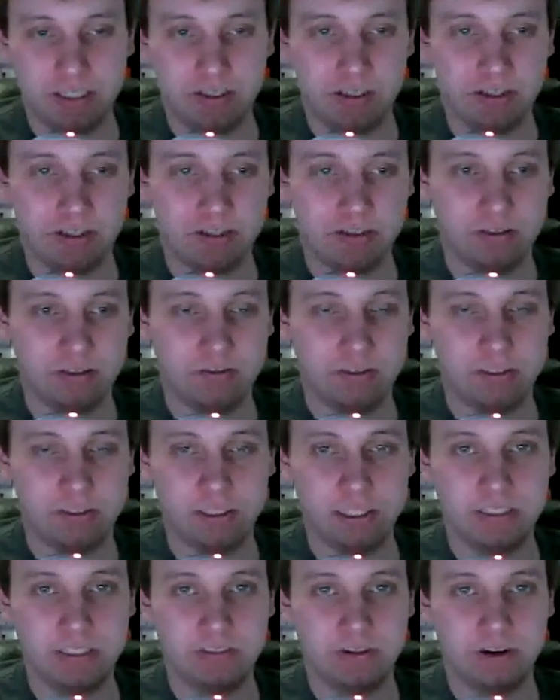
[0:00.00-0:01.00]
the
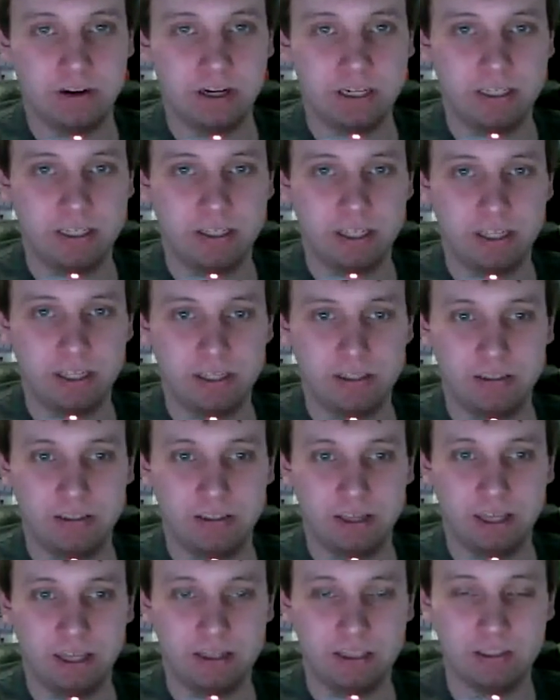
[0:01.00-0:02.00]
receipts or anything
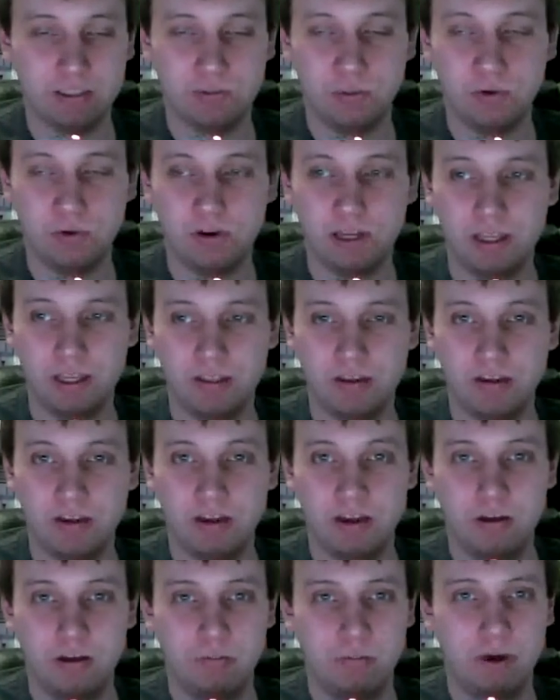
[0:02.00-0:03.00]
at this point,
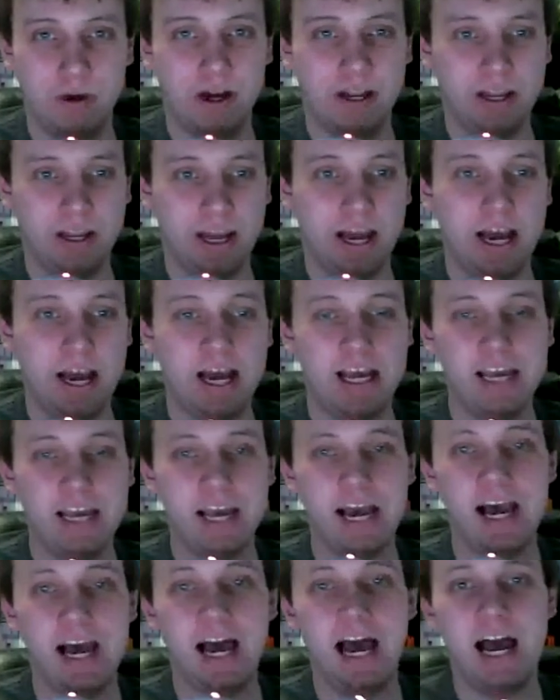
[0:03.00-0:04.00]
but I
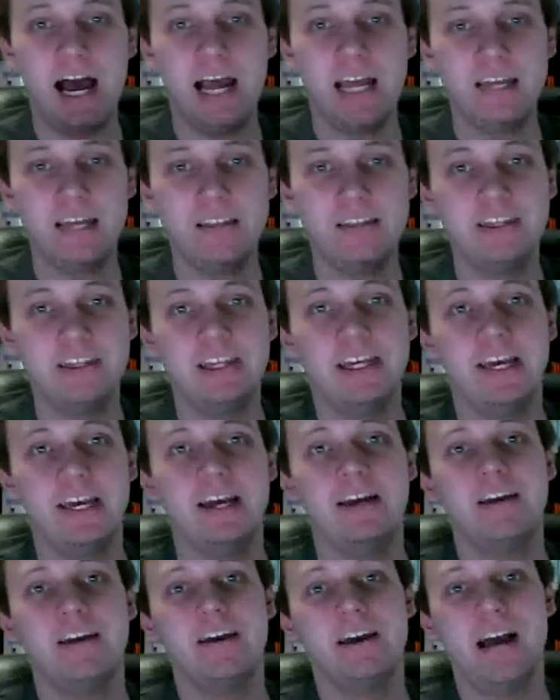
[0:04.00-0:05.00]
highly
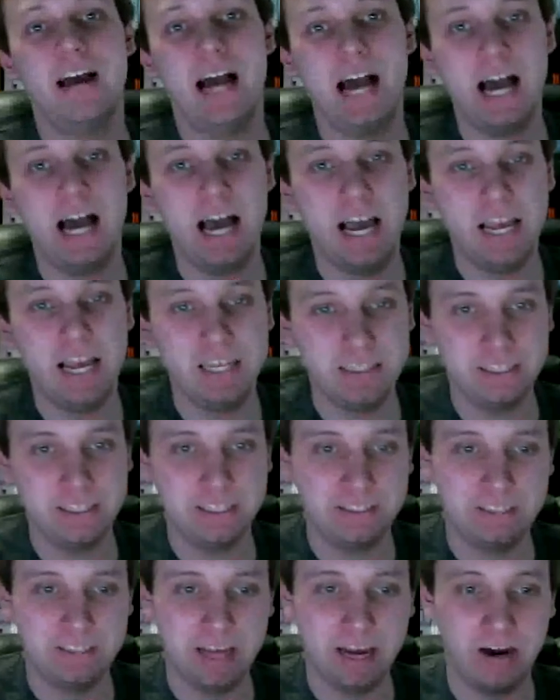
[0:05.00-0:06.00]

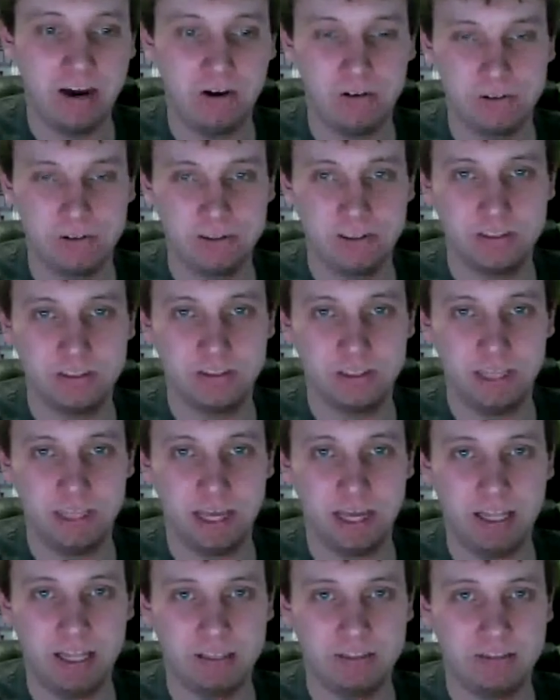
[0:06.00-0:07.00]
doubt
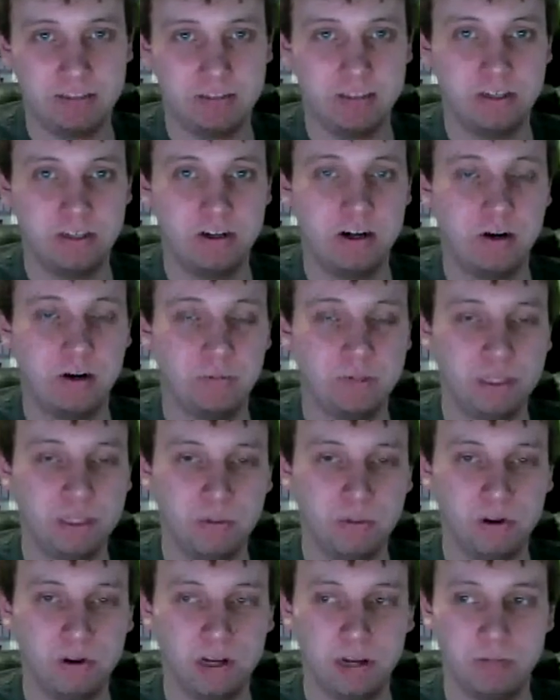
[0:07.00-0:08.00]
that there are
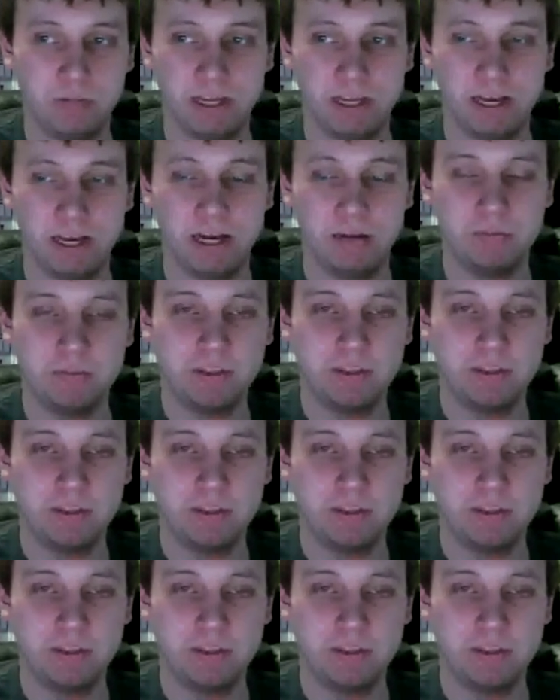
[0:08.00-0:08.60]
people coming up